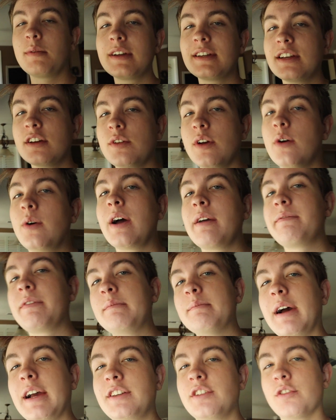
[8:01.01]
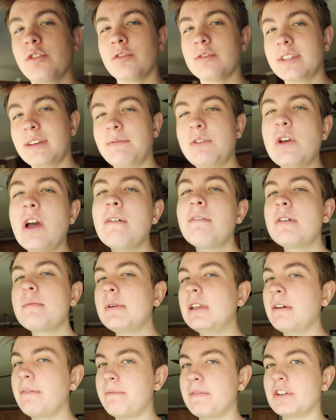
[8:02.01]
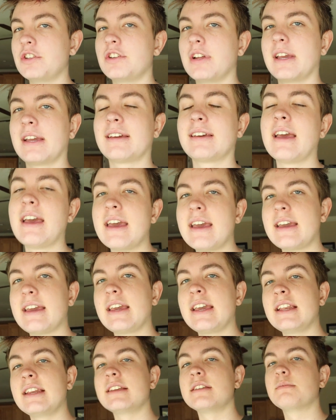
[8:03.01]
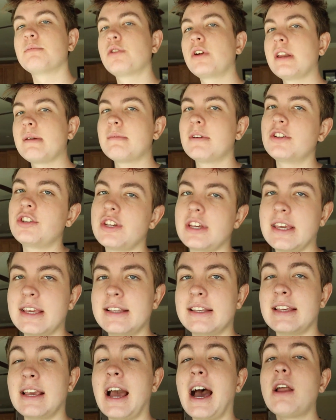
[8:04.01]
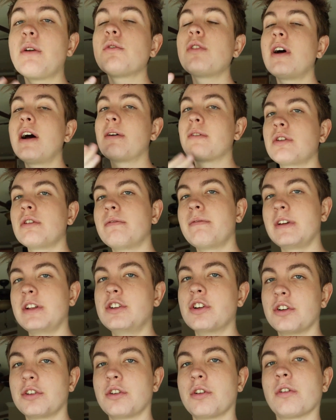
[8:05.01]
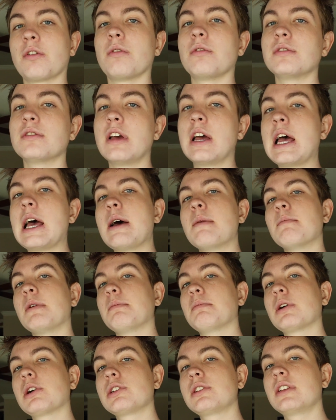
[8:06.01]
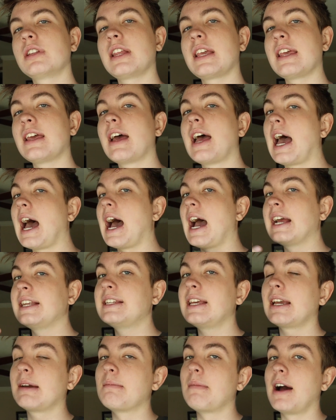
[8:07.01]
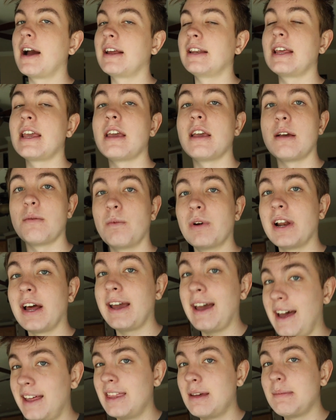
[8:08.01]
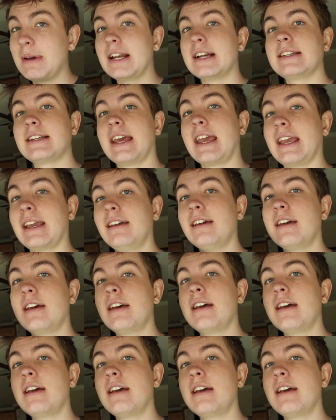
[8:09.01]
I'm going to tell you how I feed my turtles. If you have them in a fish tank, it is pretty much easy. I don't know how you feed your turtles, but personally, I take mine when I had them in a tank.